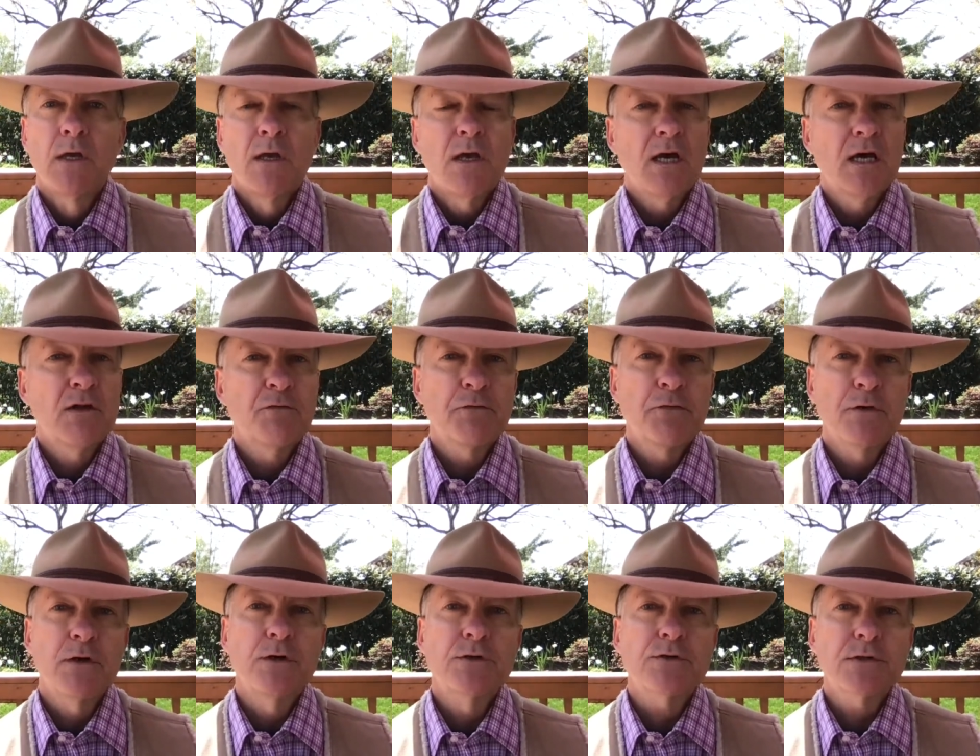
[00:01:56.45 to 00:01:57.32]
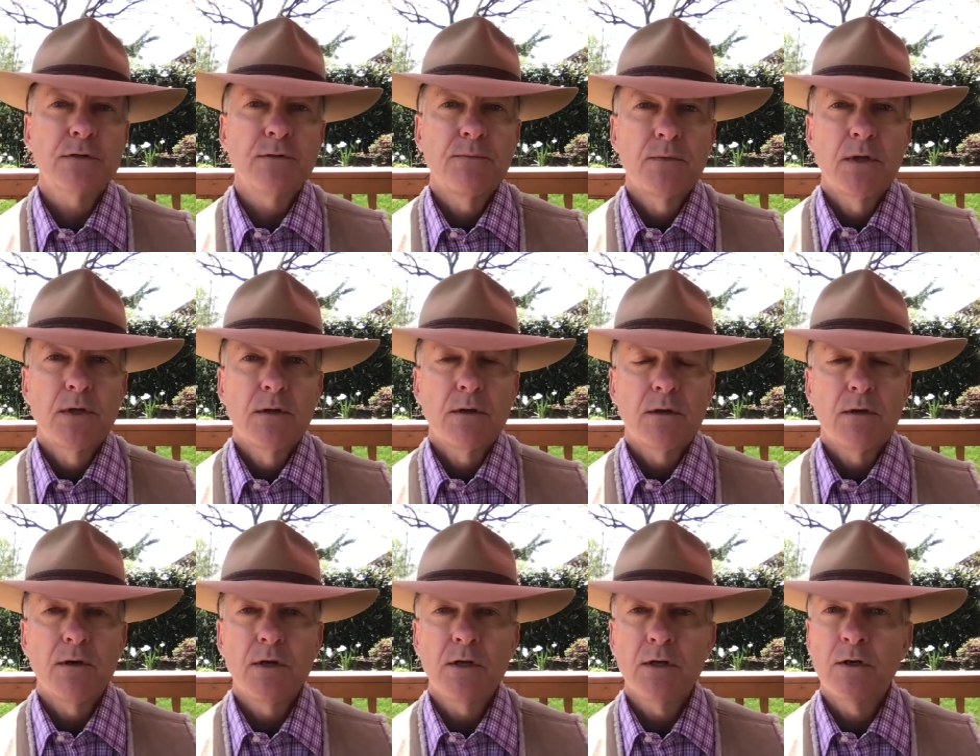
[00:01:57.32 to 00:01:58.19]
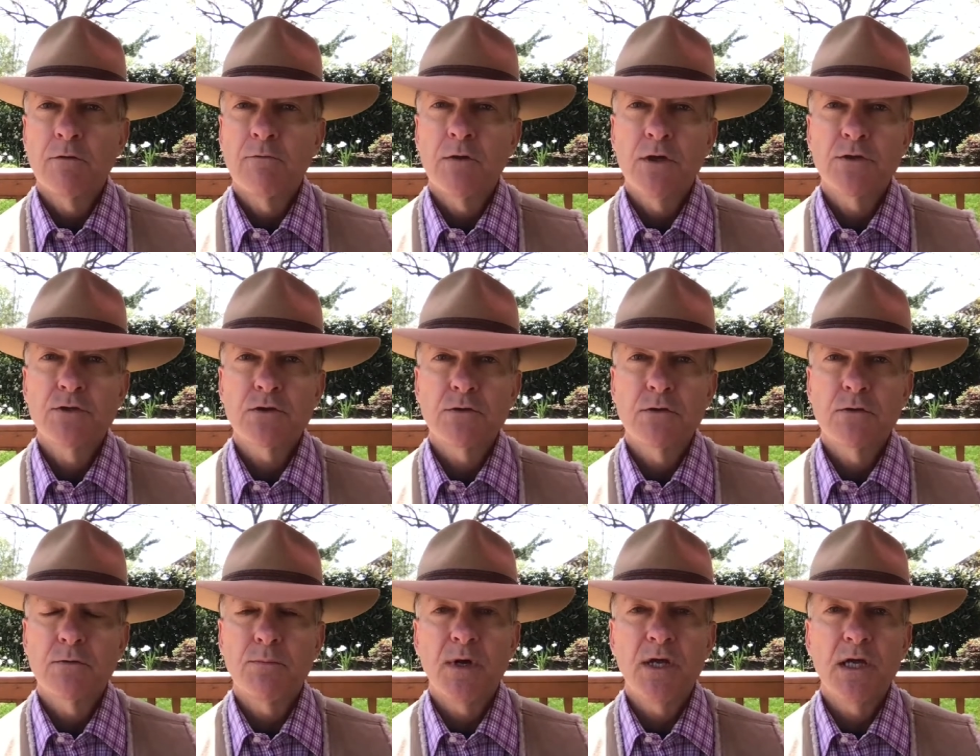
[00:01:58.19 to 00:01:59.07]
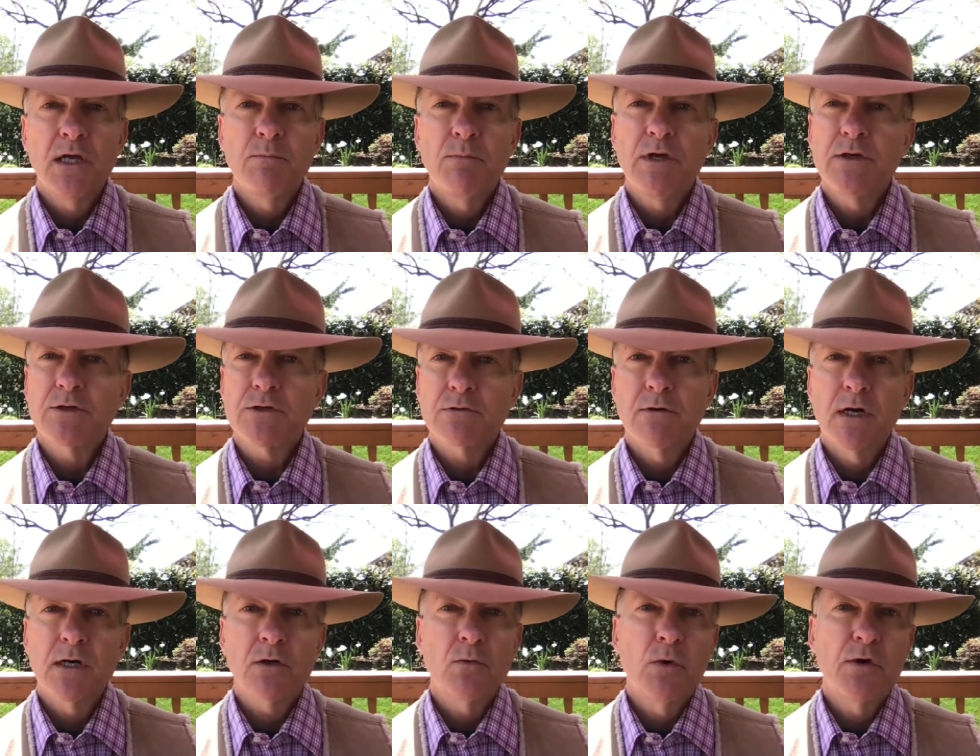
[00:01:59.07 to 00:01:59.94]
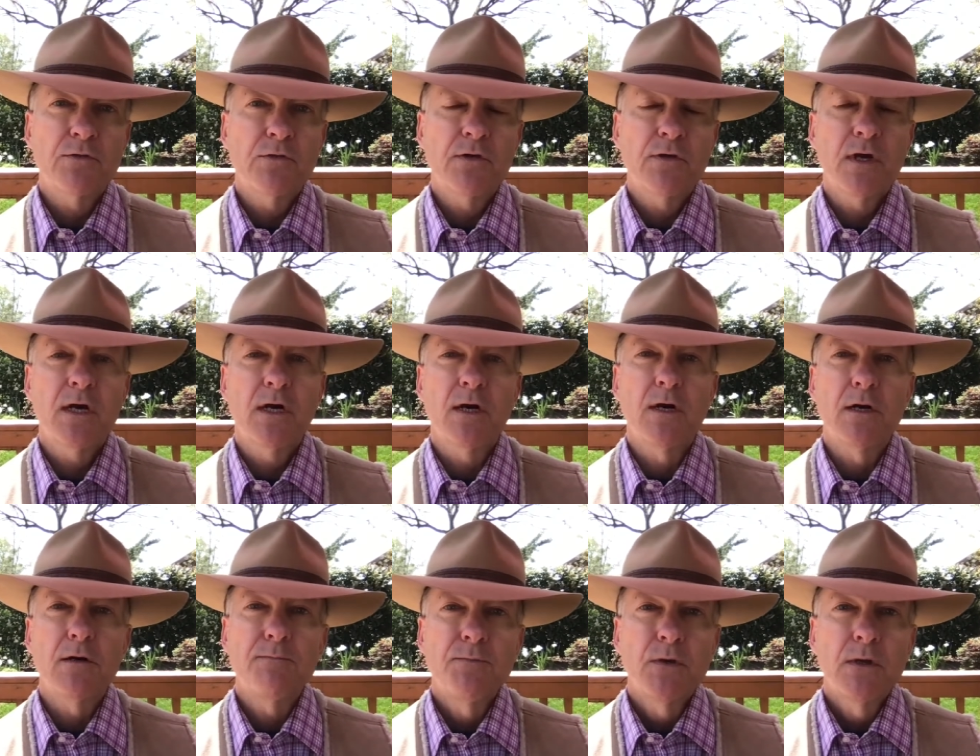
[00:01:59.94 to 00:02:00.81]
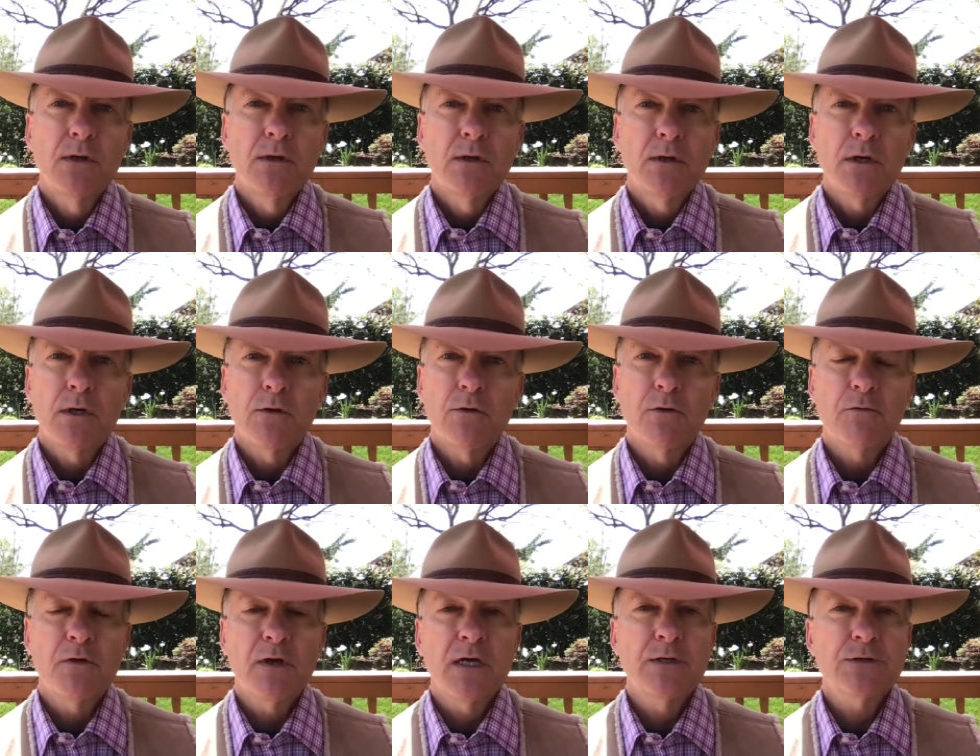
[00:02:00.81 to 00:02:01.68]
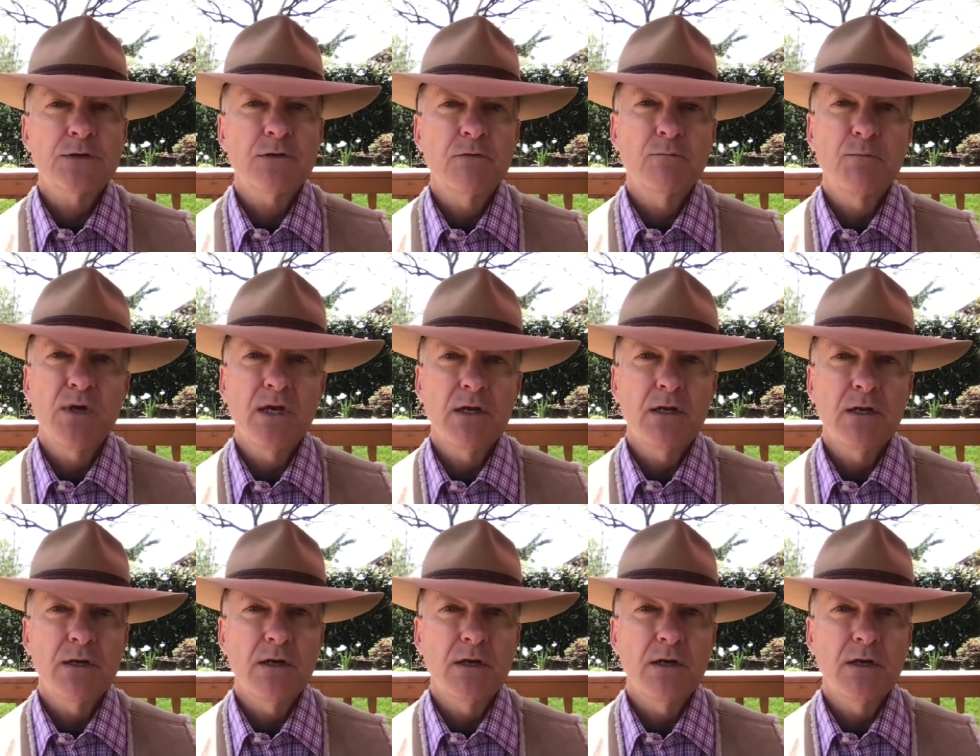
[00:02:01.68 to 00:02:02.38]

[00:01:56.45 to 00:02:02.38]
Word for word: At first, an individual may be struck with terror in the face of being